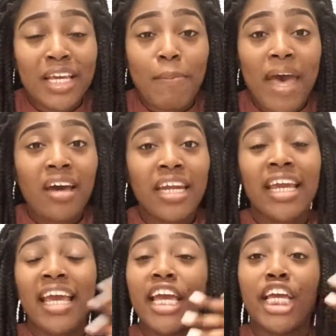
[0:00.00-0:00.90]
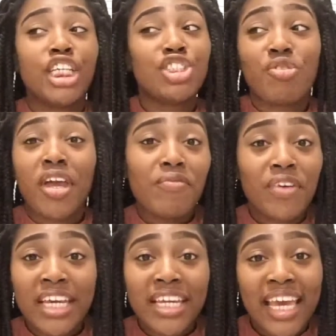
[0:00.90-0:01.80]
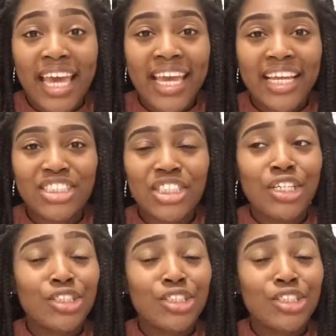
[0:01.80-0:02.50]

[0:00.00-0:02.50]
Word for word: thing about it, it's great for any age.